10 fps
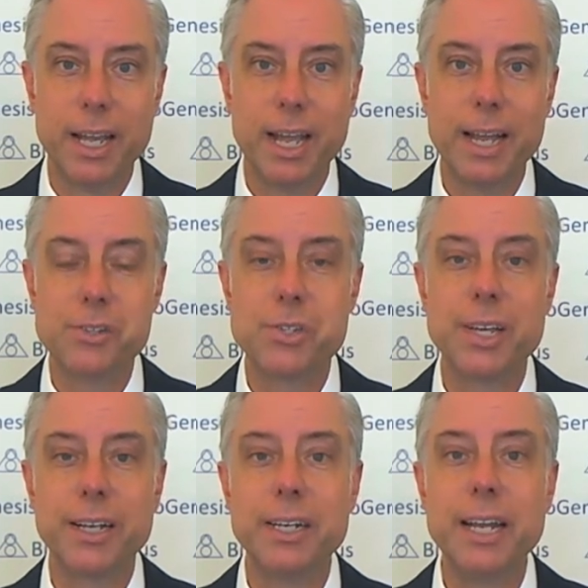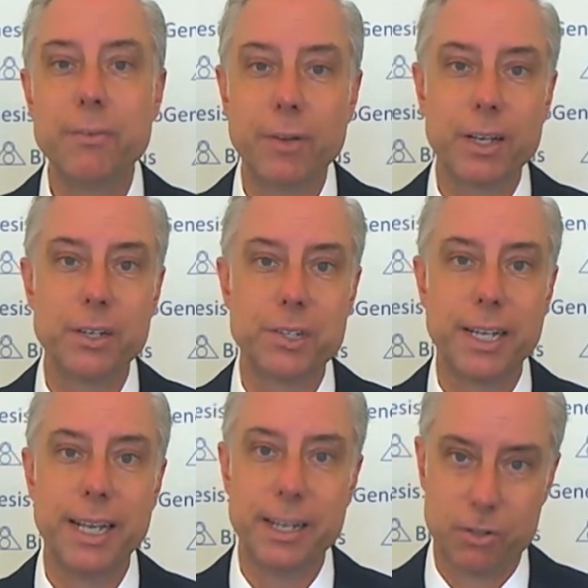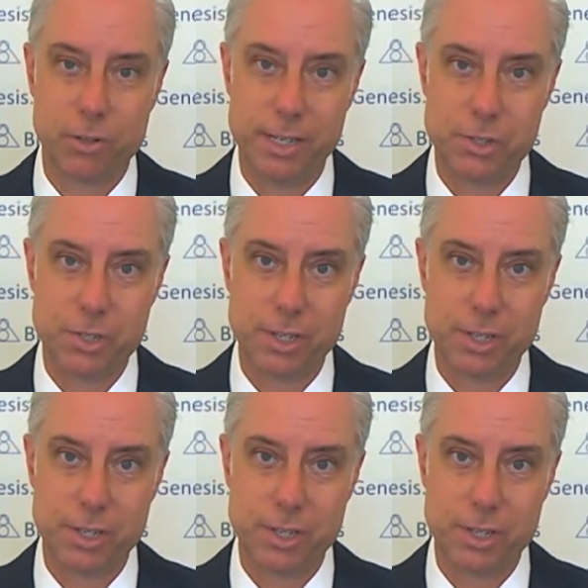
a significant increase